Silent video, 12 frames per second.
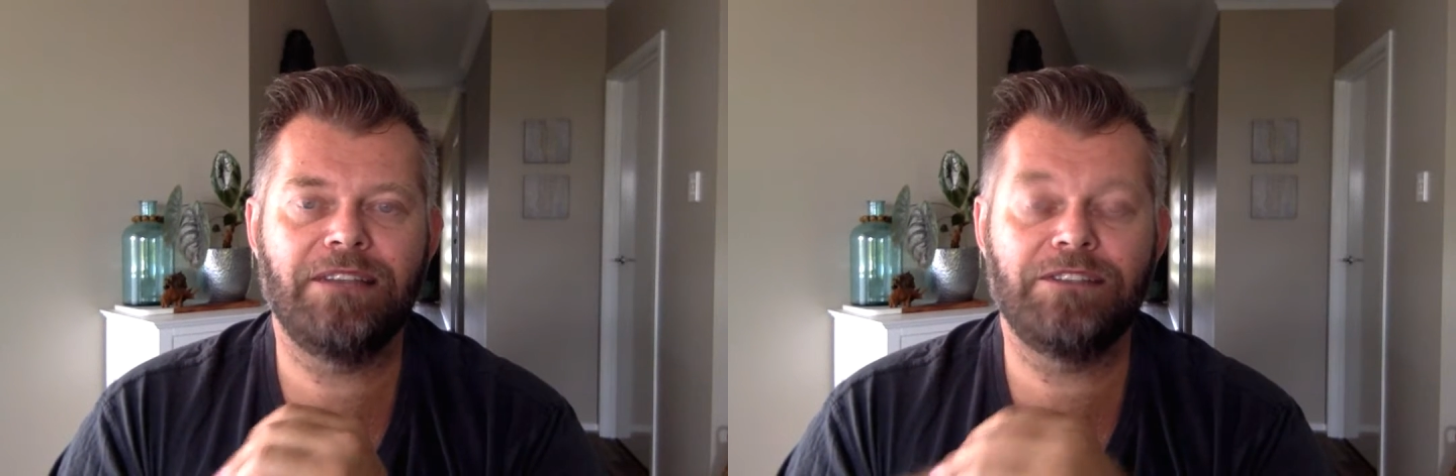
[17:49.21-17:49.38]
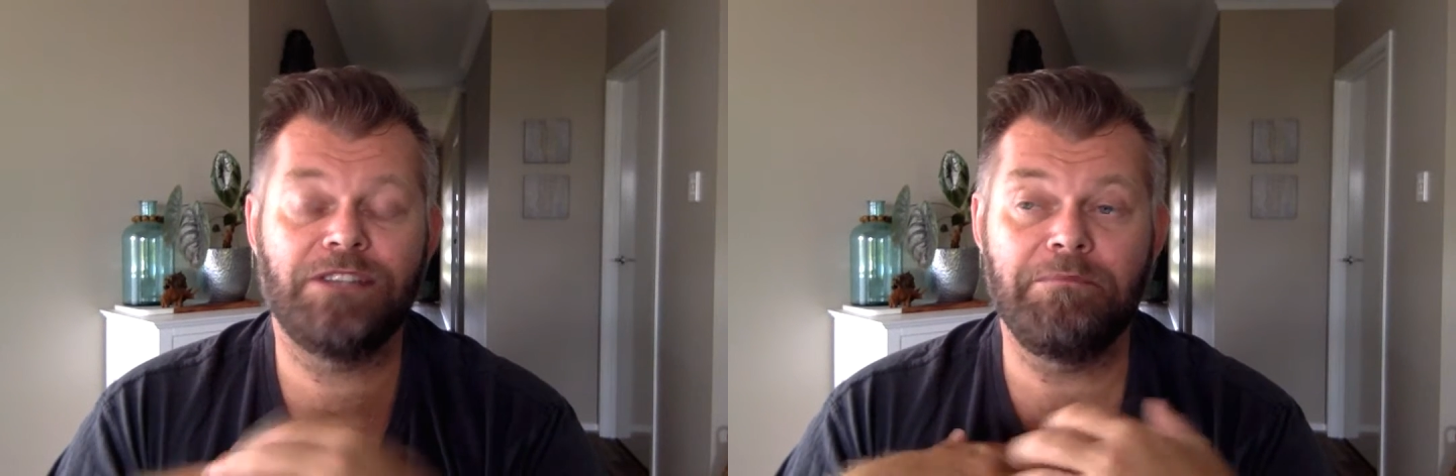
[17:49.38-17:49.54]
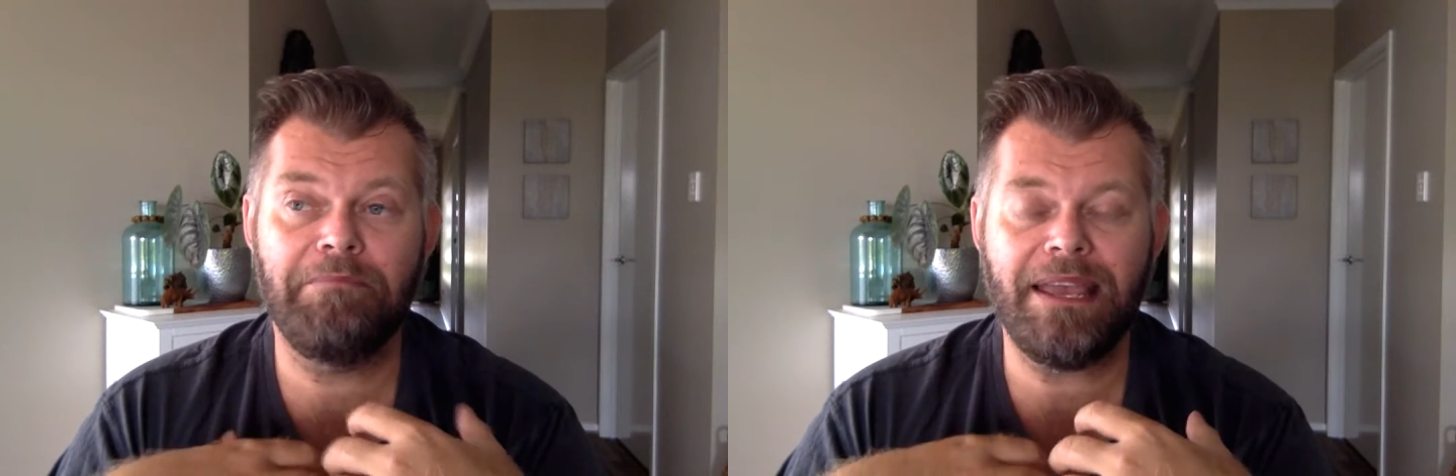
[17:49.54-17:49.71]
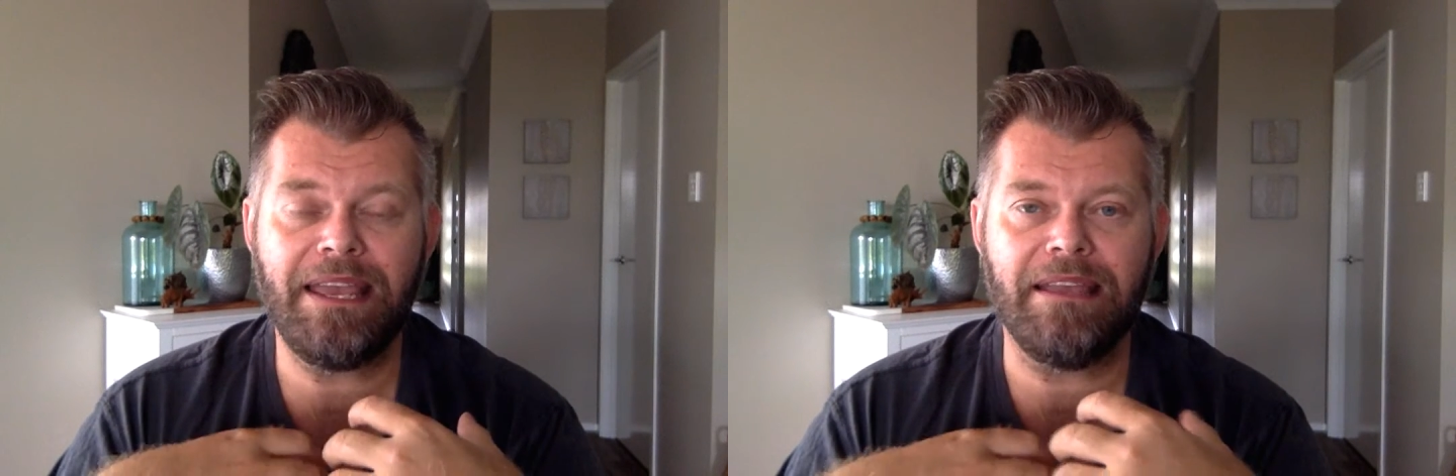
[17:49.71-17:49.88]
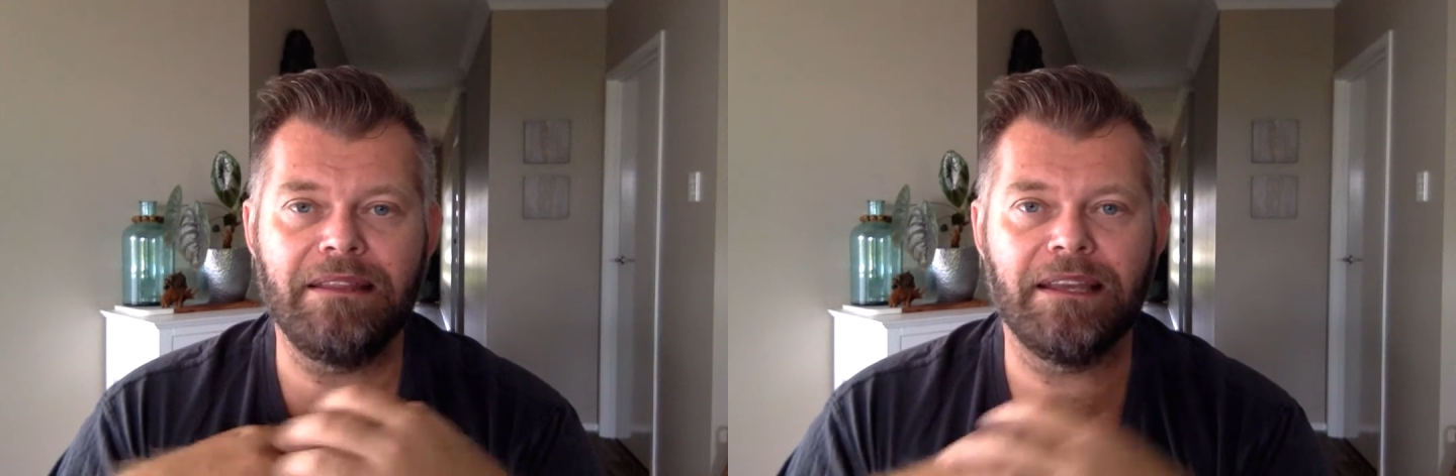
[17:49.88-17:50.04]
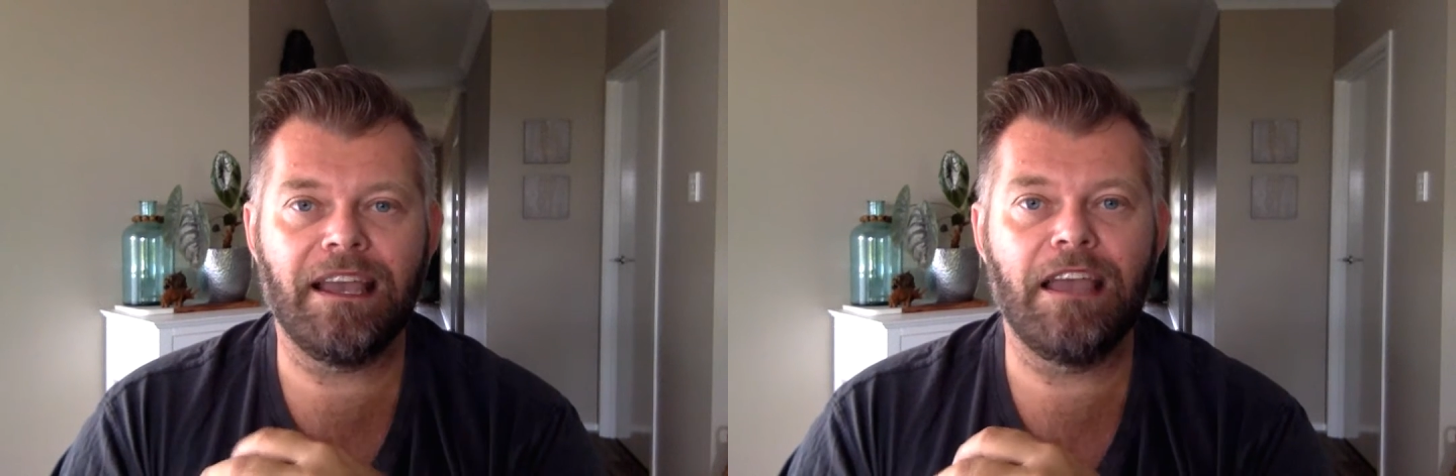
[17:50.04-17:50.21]
to
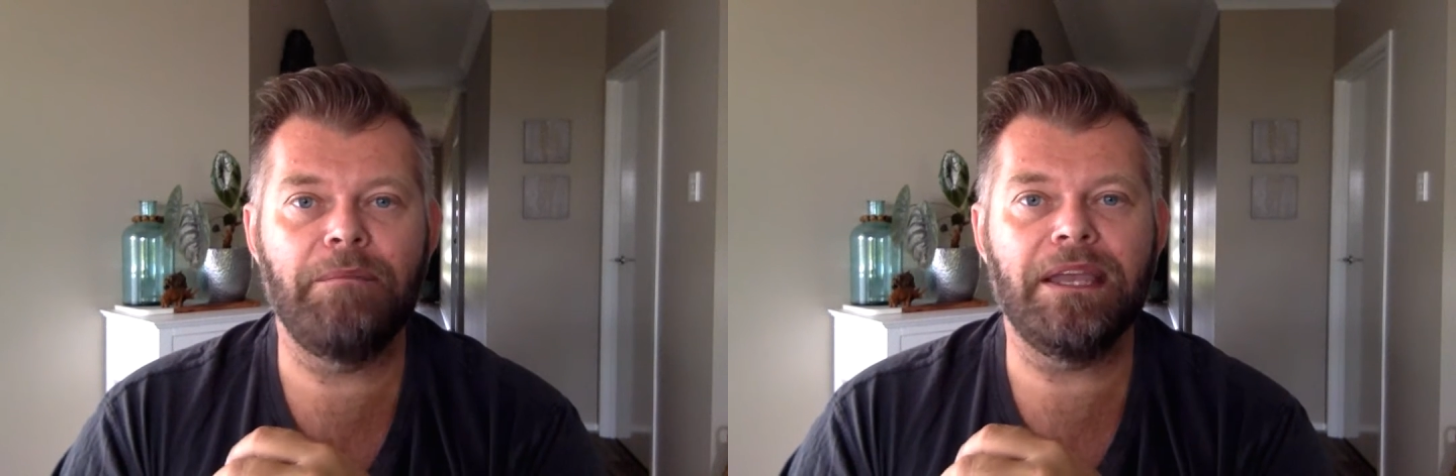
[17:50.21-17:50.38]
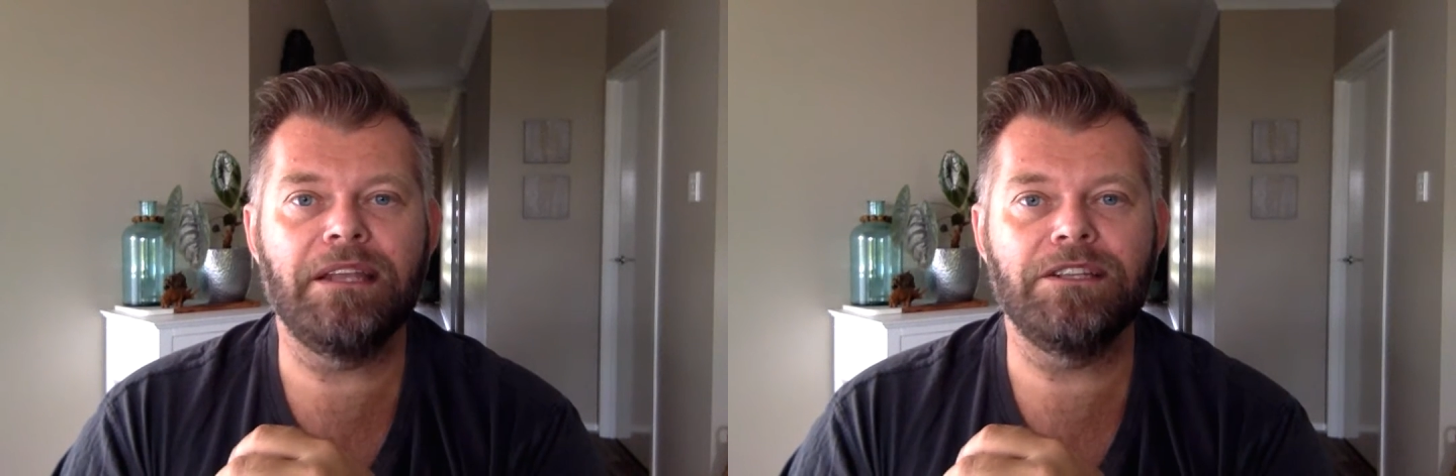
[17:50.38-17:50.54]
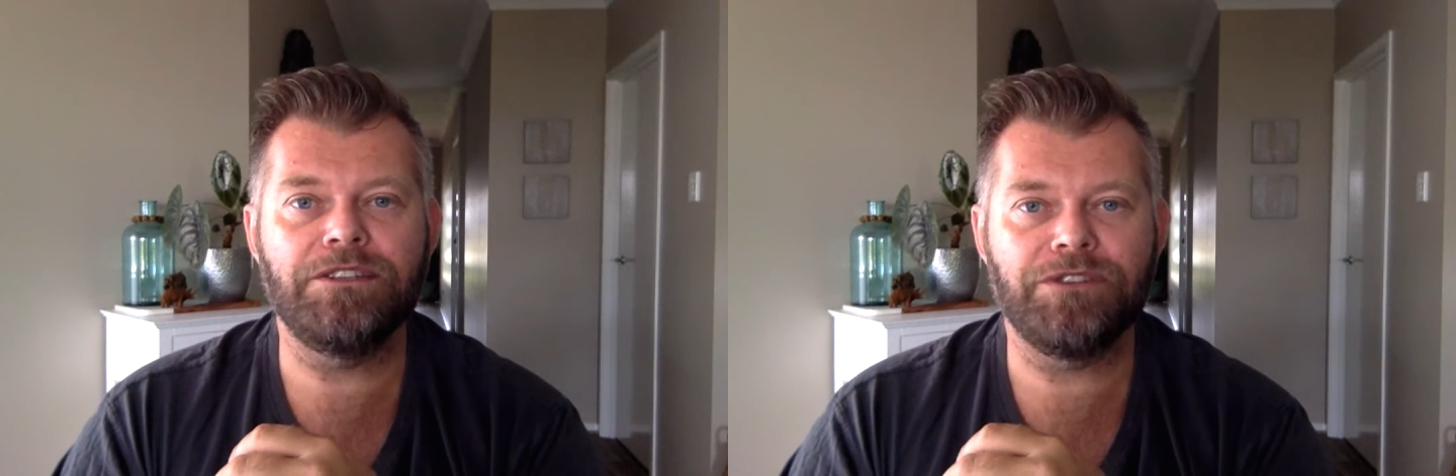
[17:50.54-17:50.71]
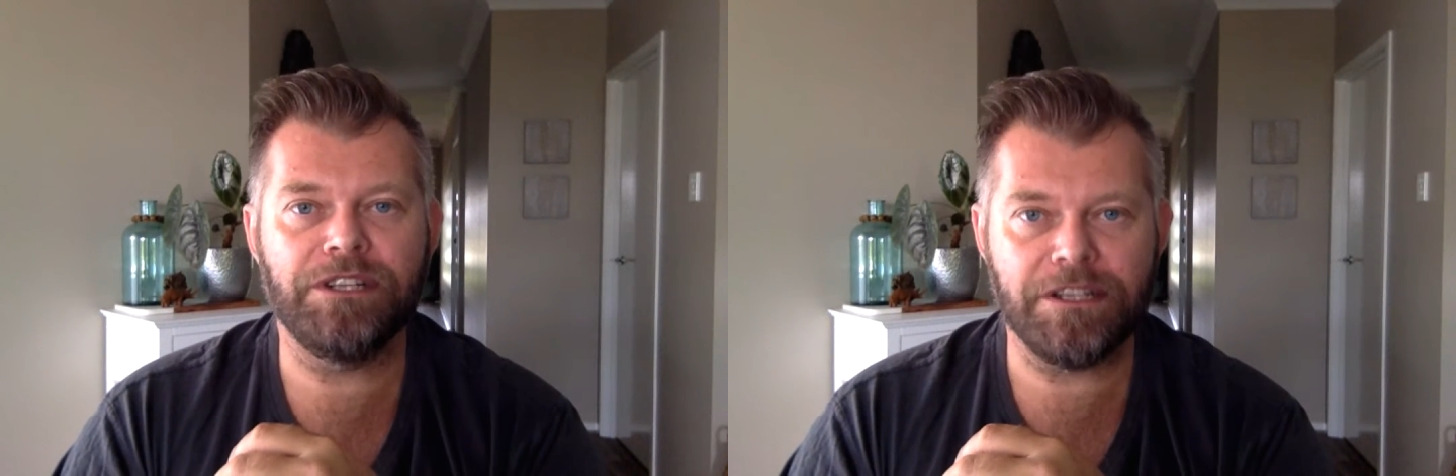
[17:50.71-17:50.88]
me, the gaming industry